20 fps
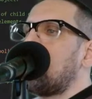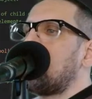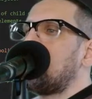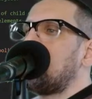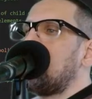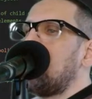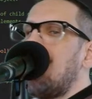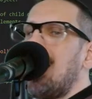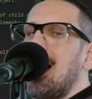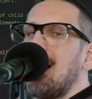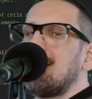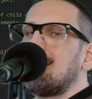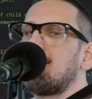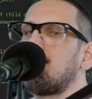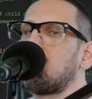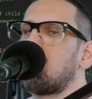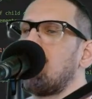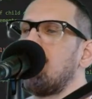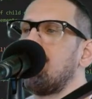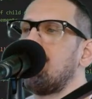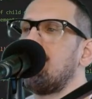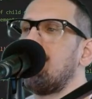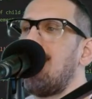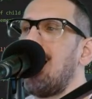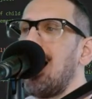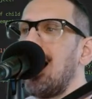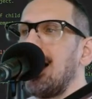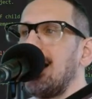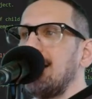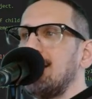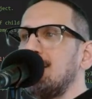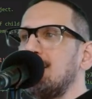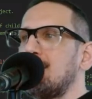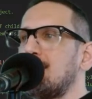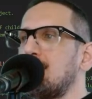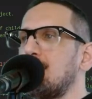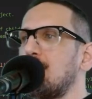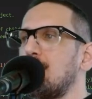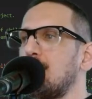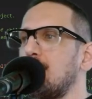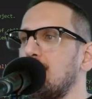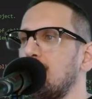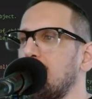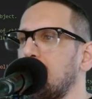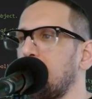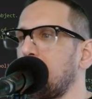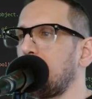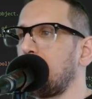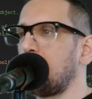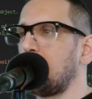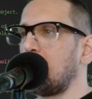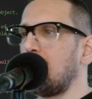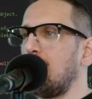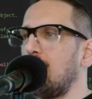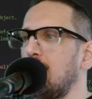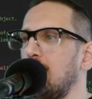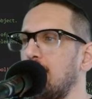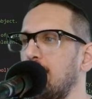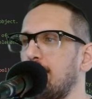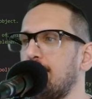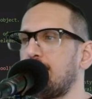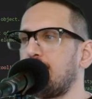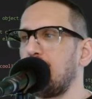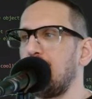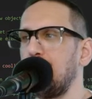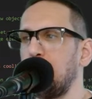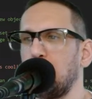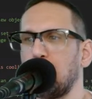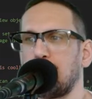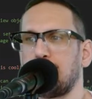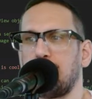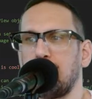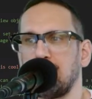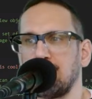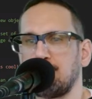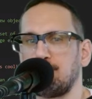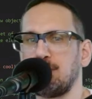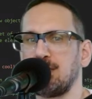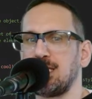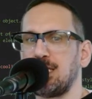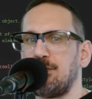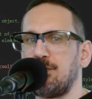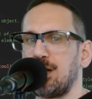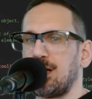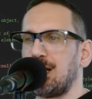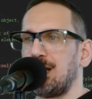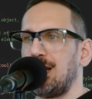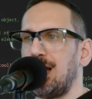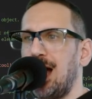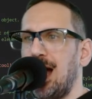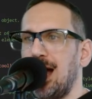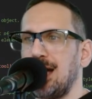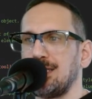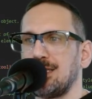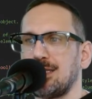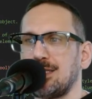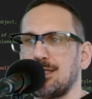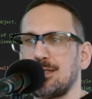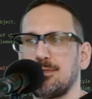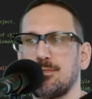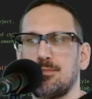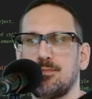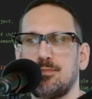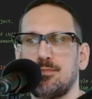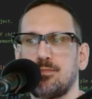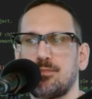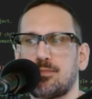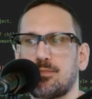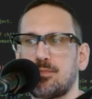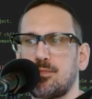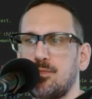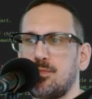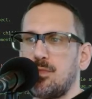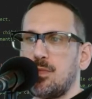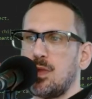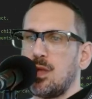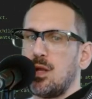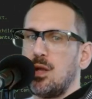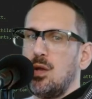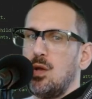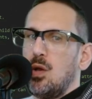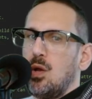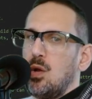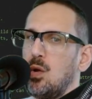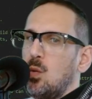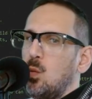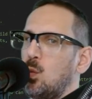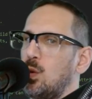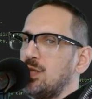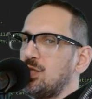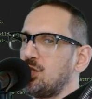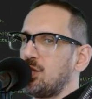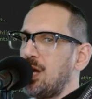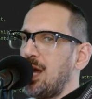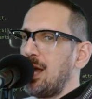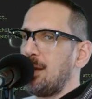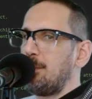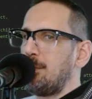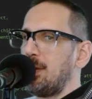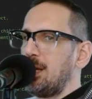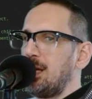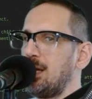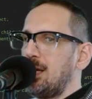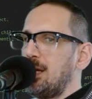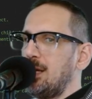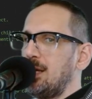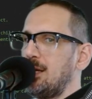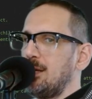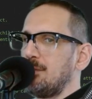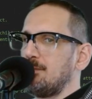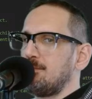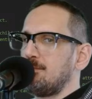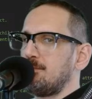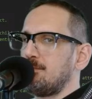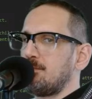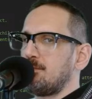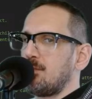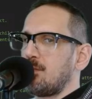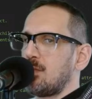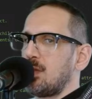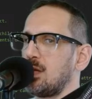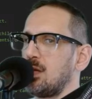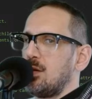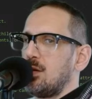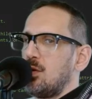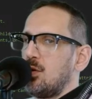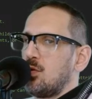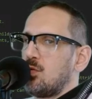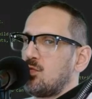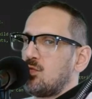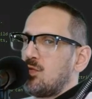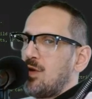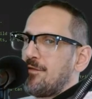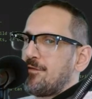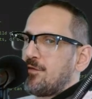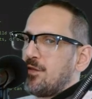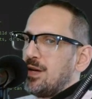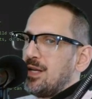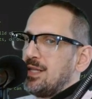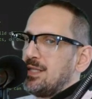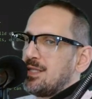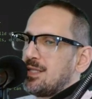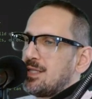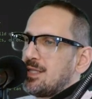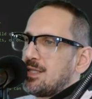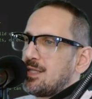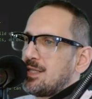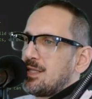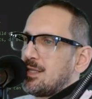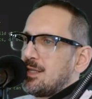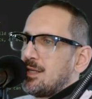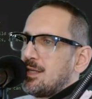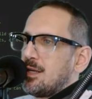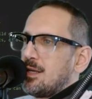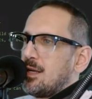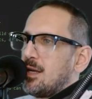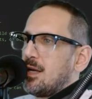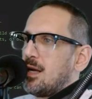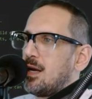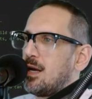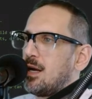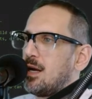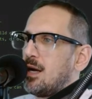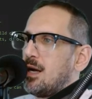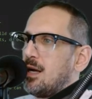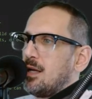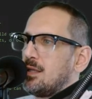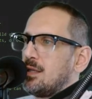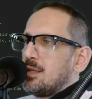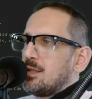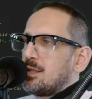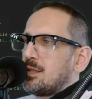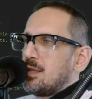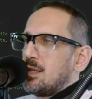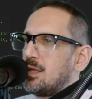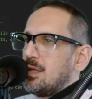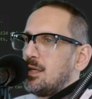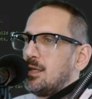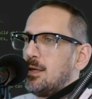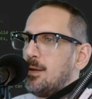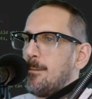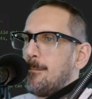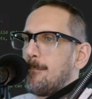class provides the framework for the specific class, which can be referenced. Let's see.